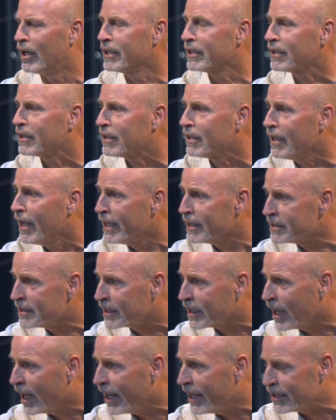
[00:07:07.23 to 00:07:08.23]
on
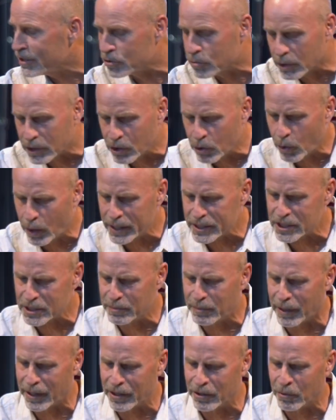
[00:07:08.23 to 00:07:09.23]
Hezekiah's
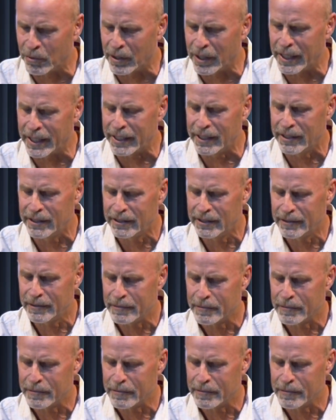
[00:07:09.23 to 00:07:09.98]
request, by the way,